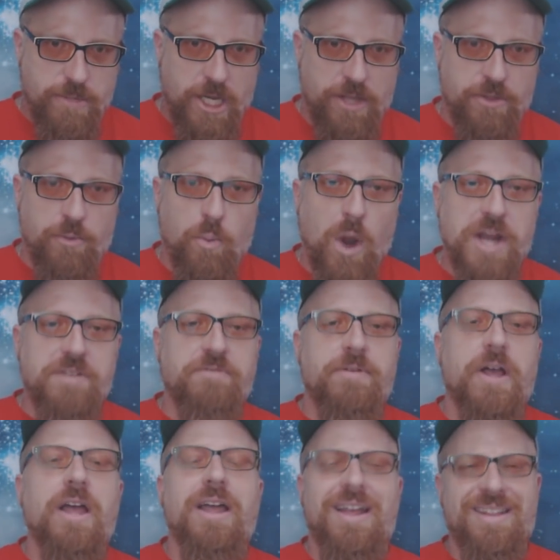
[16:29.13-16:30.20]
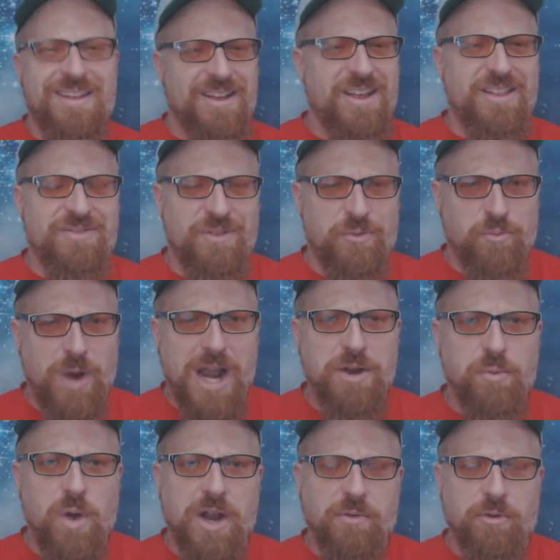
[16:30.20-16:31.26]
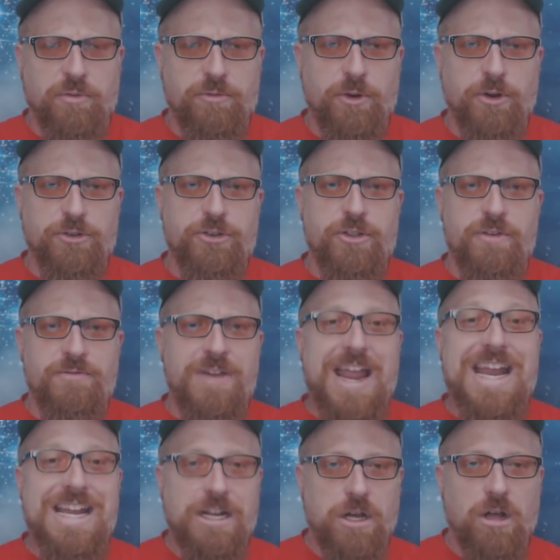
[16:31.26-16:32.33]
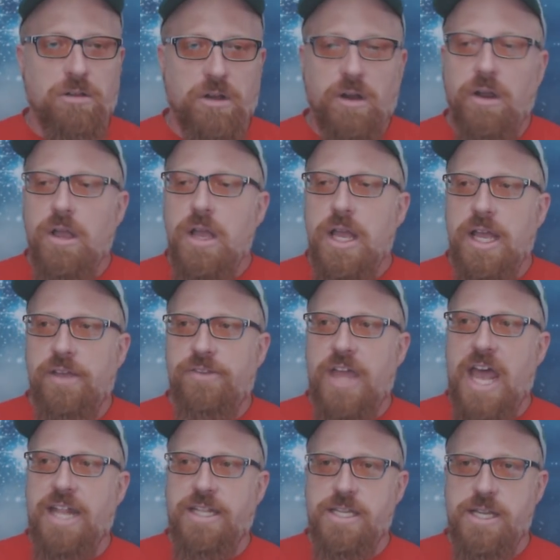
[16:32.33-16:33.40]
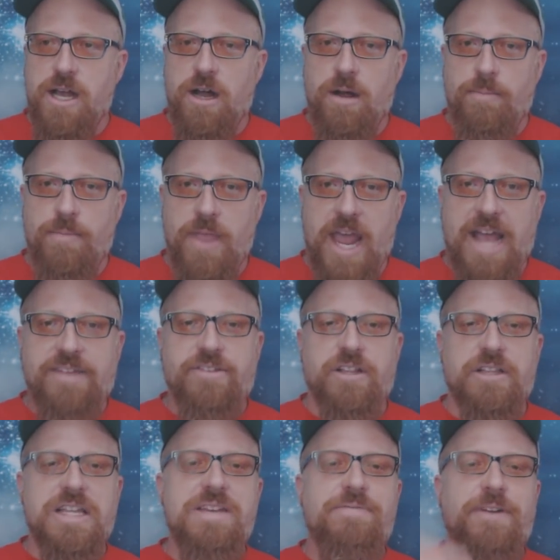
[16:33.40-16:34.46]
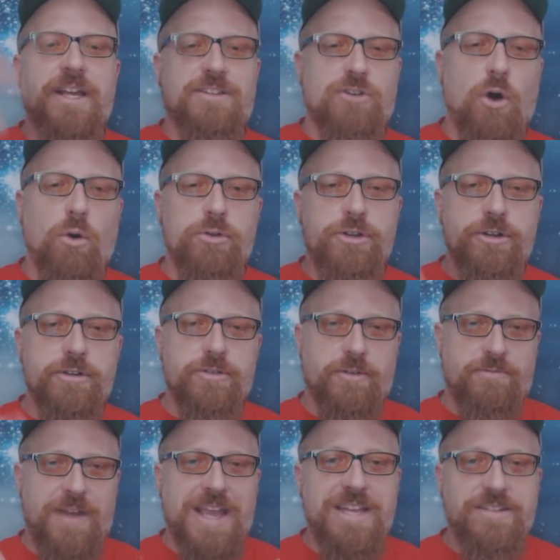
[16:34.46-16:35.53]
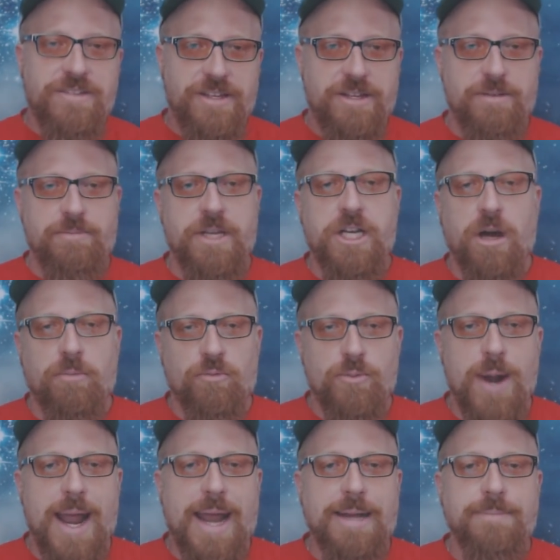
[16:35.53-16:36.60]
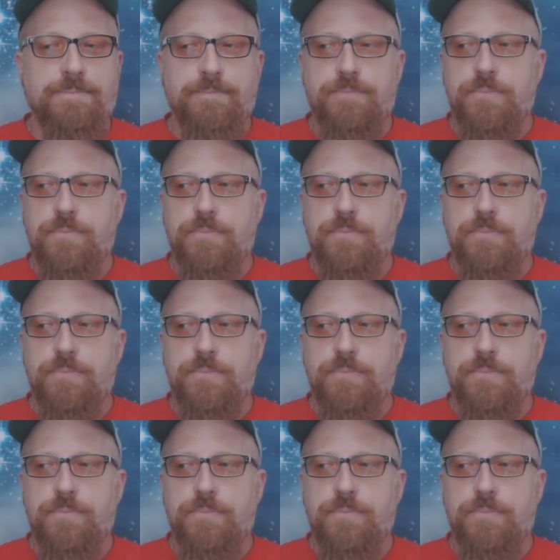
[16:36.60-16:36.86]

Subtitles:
The white and the red and white refers to the vein color. Is that as the leaf gets older, the veins in it become red.